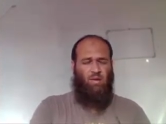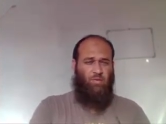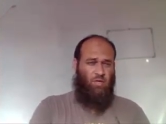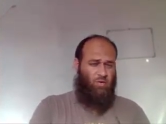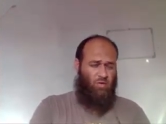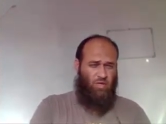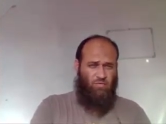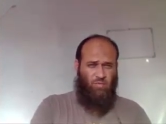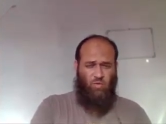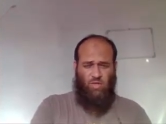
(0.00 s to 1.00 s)
I'm not going to give
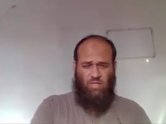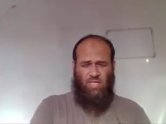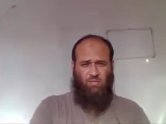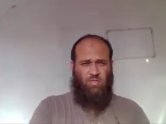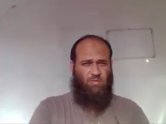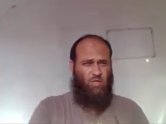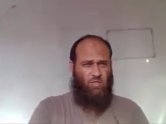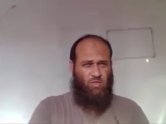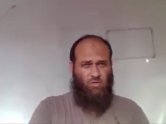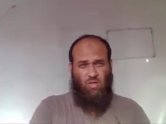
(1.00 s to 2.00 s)
you more examples because you